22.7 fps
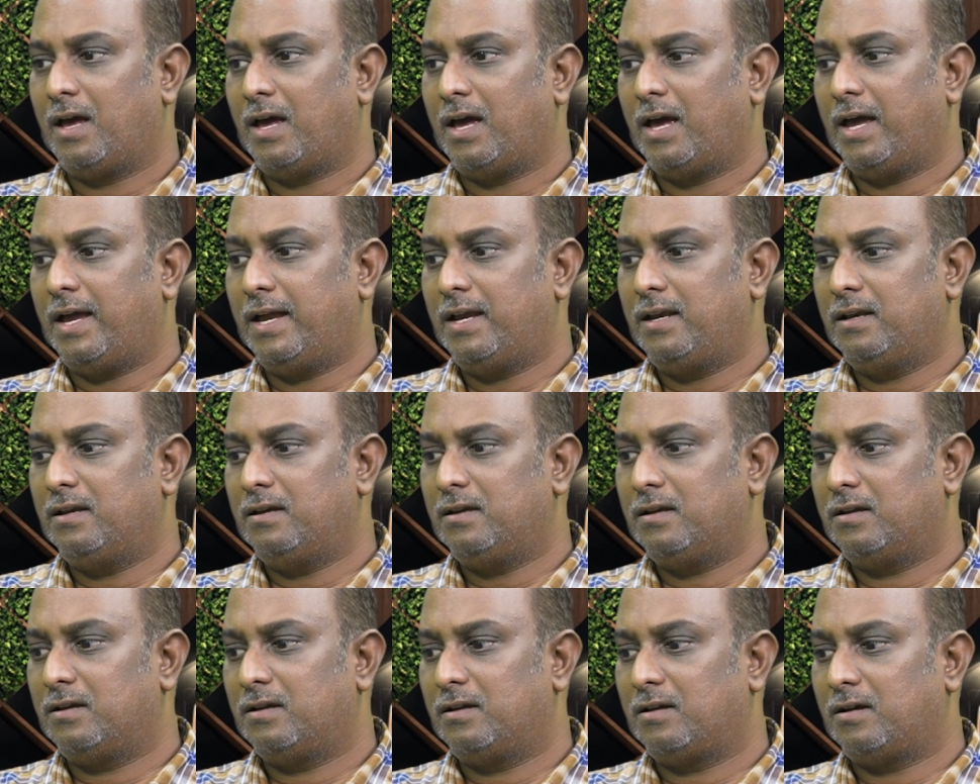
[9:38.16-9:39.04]
And
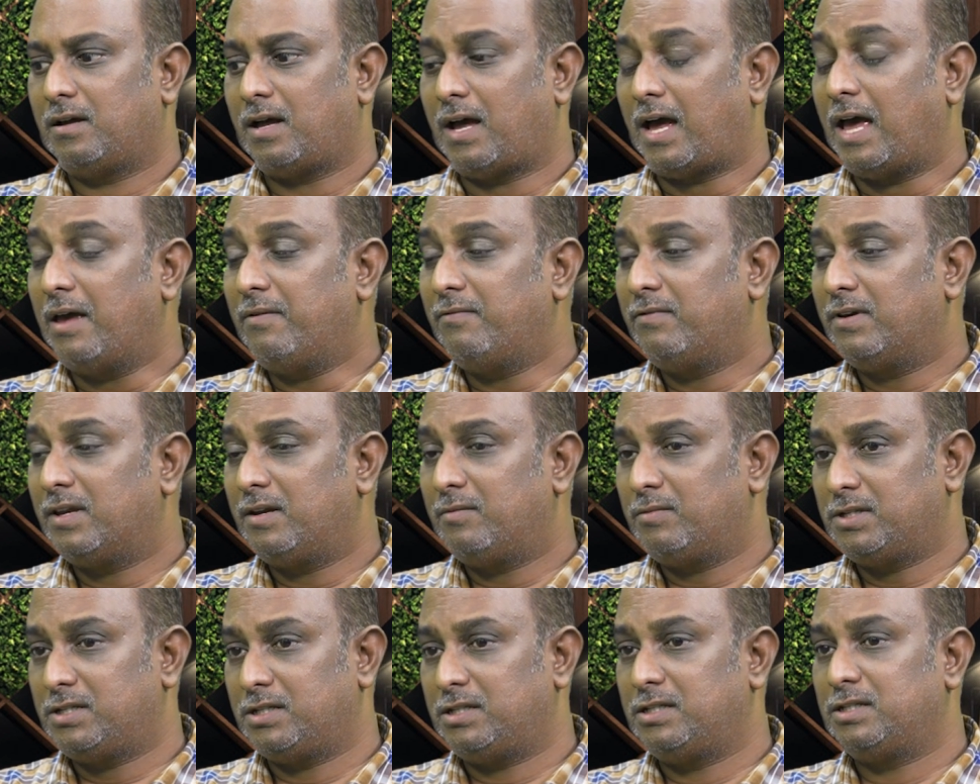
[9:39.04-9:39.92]
I am very
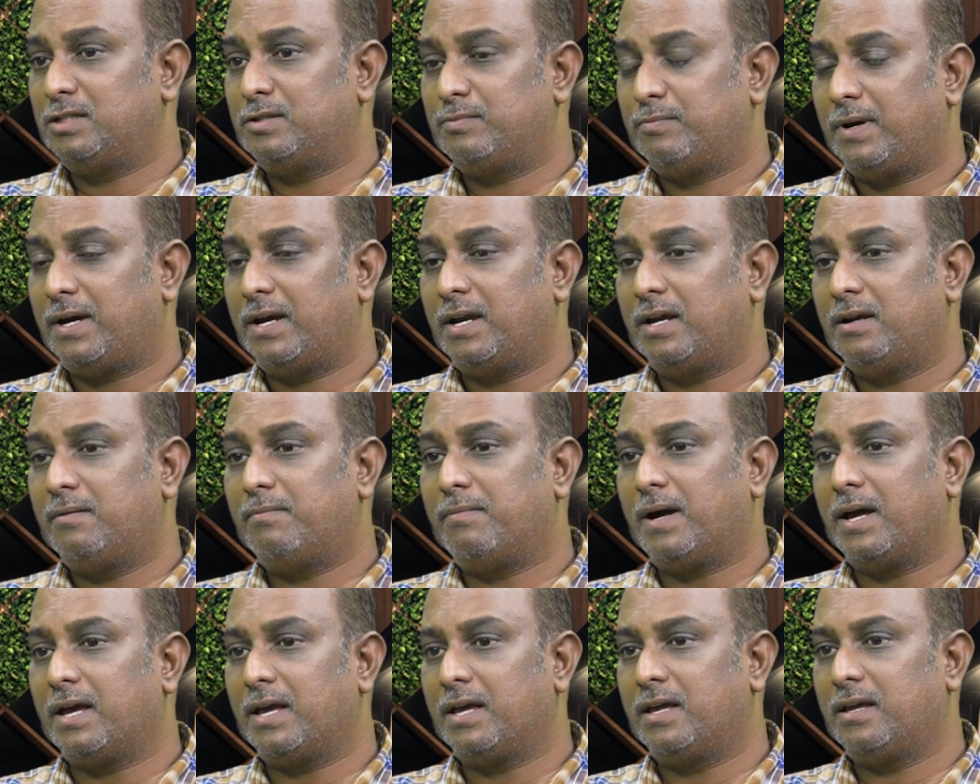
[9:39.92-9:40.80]
much inspired
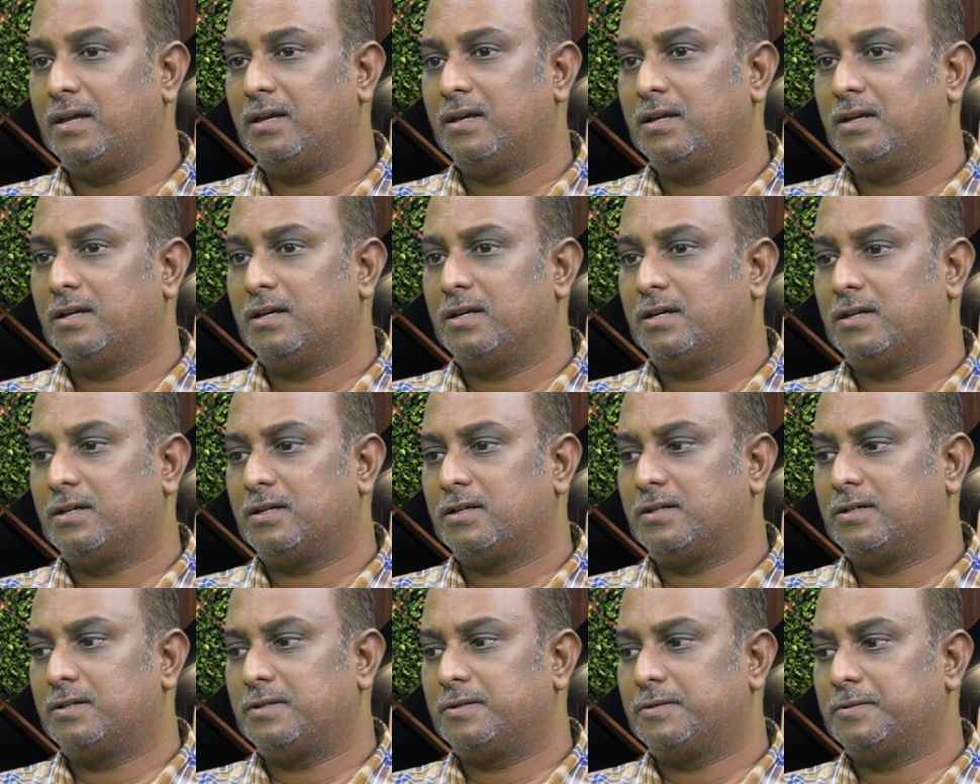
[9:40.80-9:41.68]
by
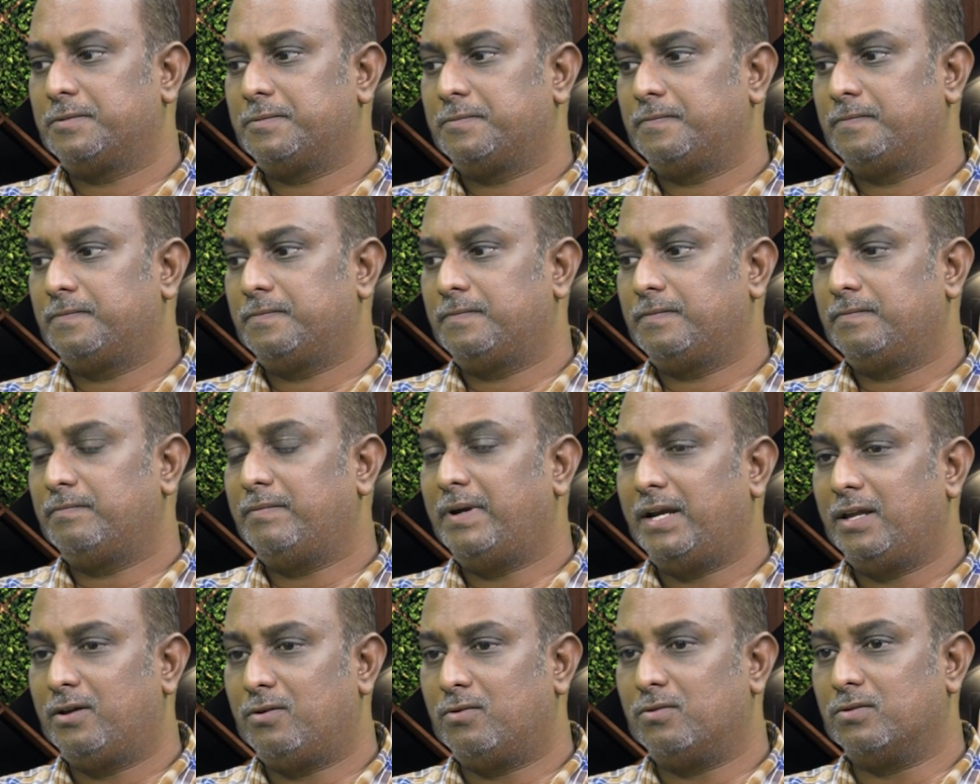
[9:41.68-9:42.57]

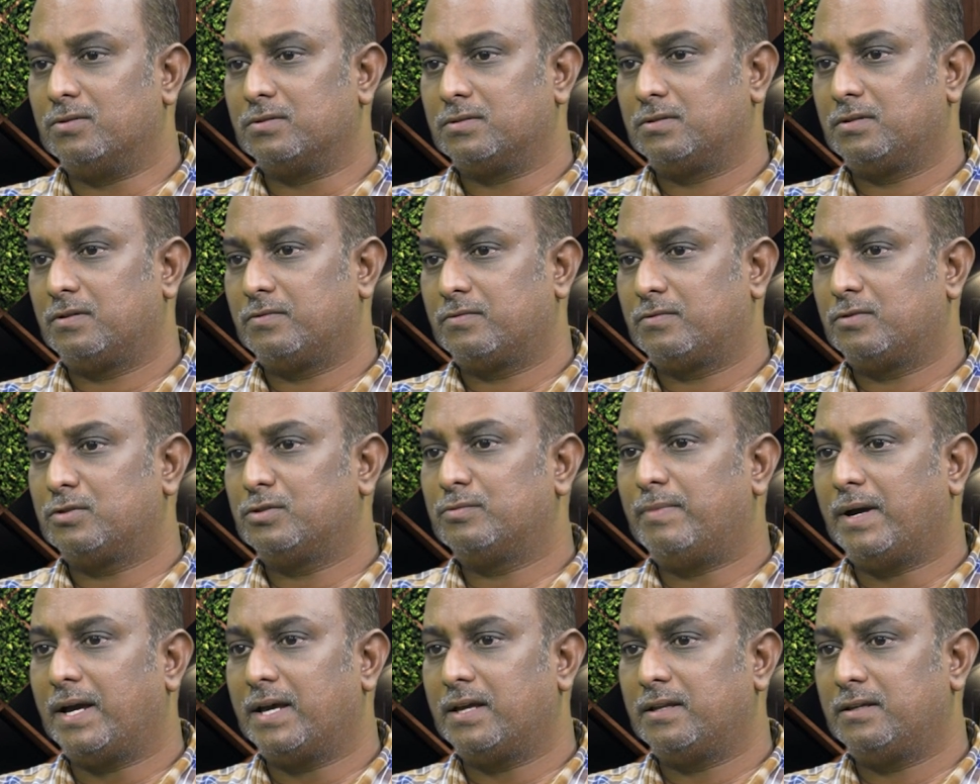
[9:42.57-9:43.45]
medicos. Of course,
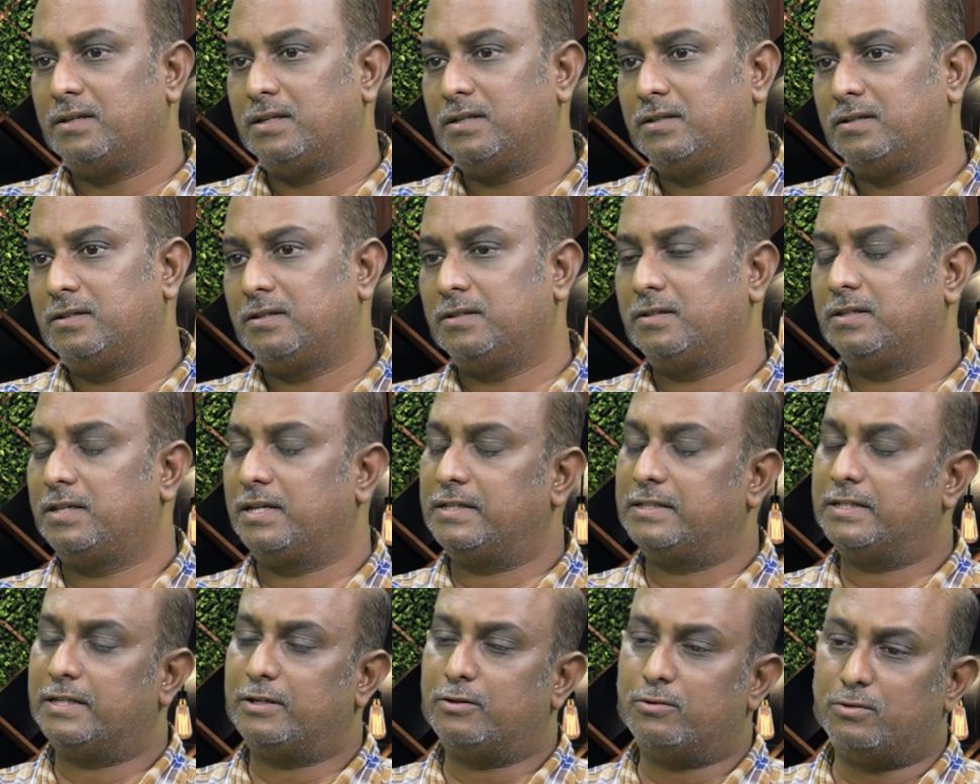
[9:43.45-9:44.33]
by then, there
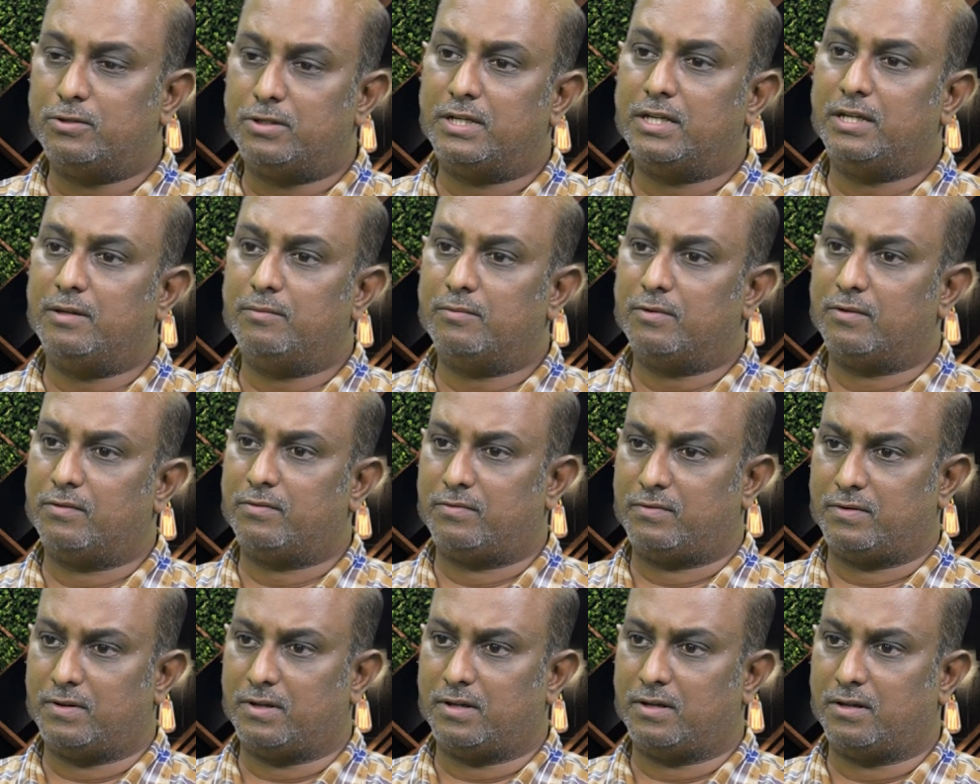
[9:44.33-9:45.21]
is a good team
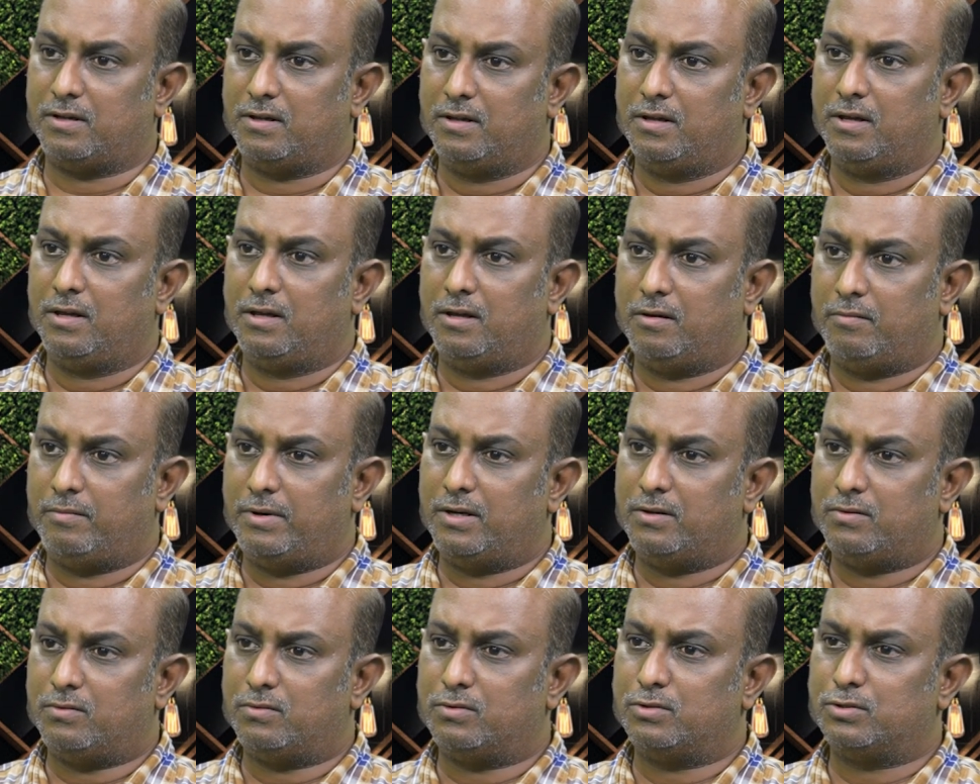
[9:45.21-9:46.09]
of
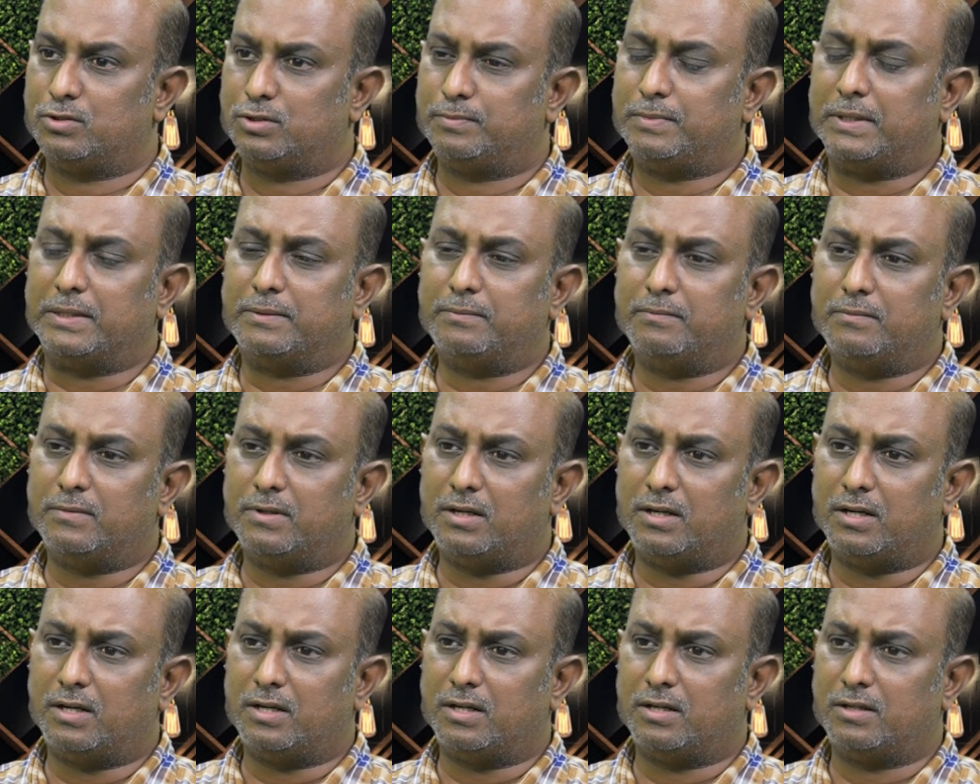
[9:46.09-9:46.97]
medicos,
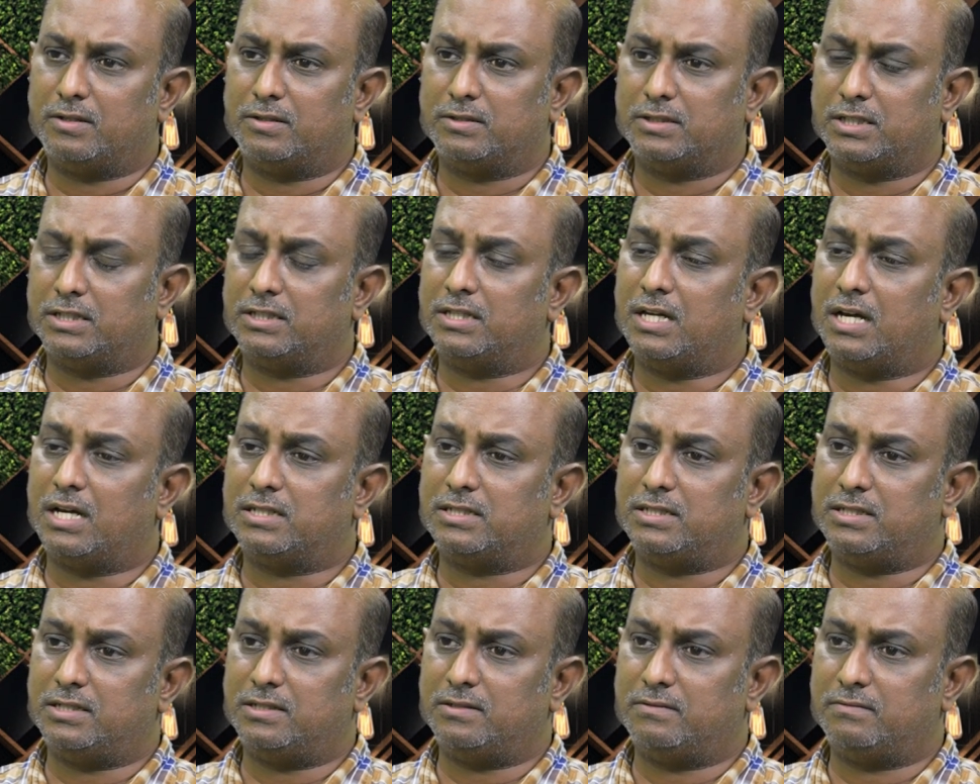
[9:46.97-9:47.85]
Padma,
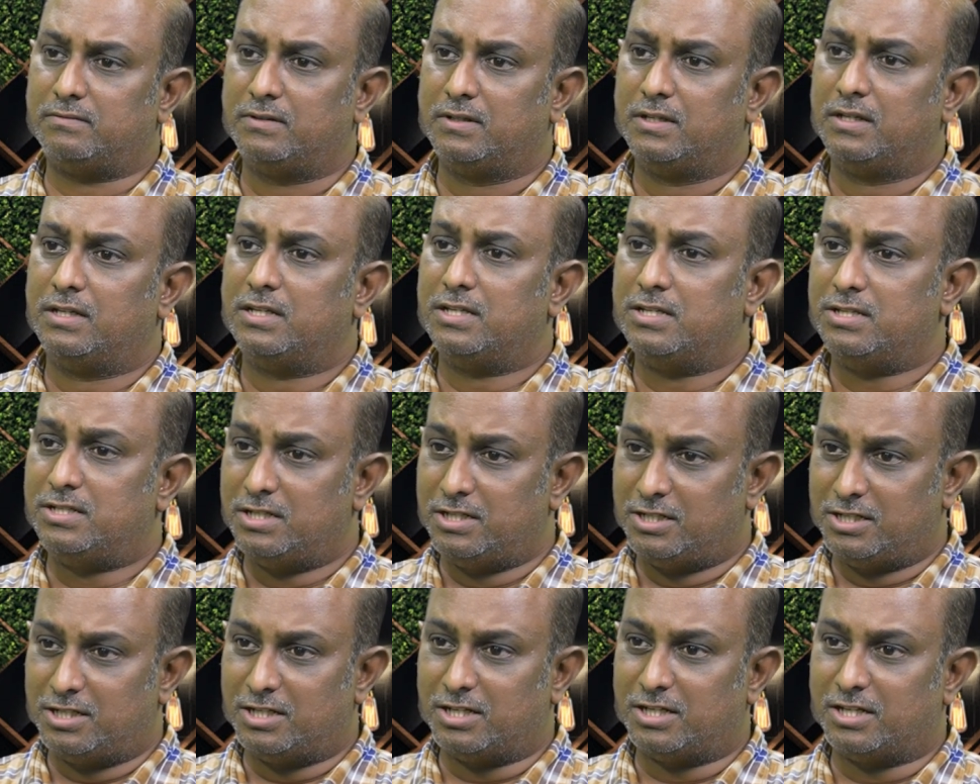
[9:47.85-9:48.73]
Sadashiv,
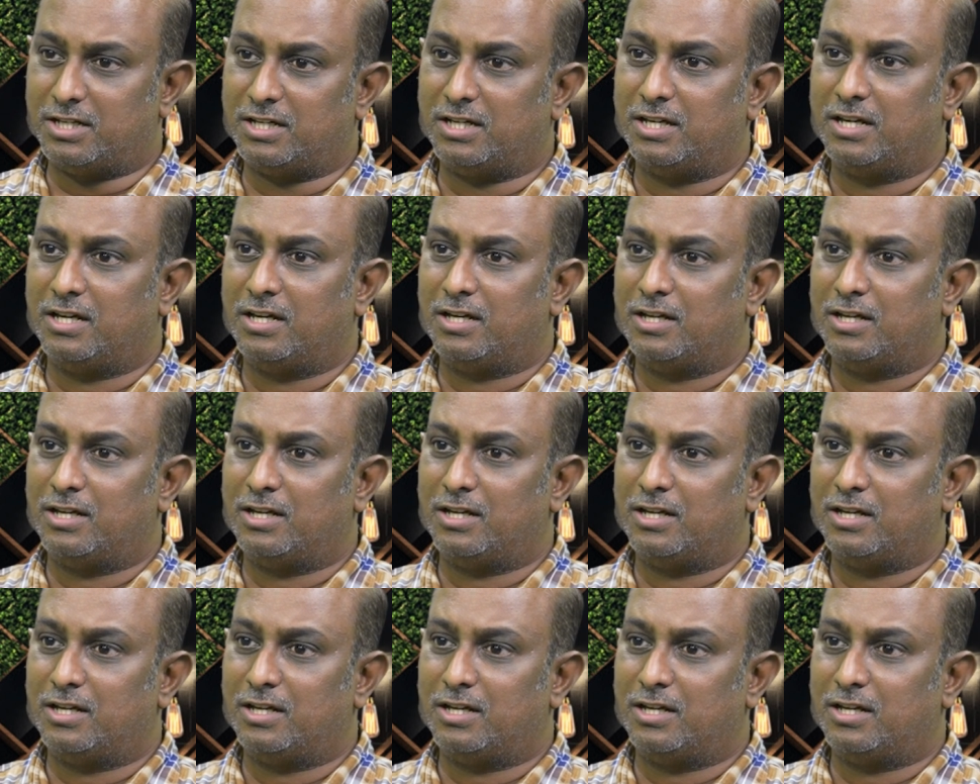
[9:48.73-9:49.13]
GK.